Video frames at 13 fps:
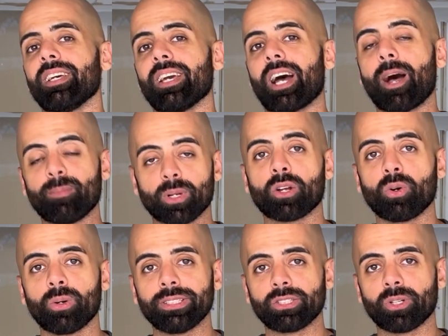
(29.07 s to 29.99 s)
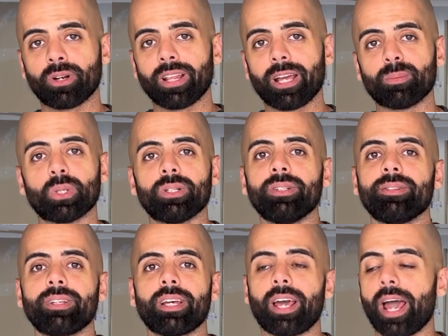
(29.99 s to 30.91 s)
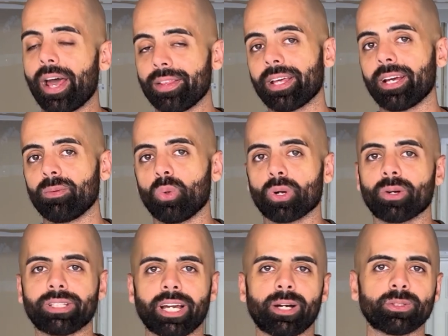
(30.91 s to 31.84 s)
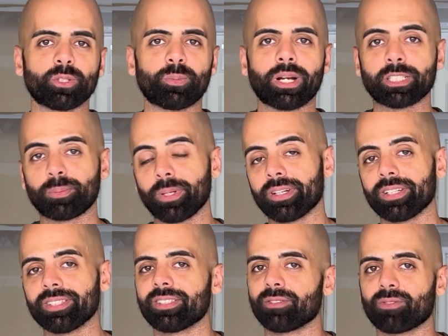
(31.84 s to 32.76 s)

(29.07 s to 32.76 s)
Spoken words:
I'm gonna go into the label and then we'll go down to my experience,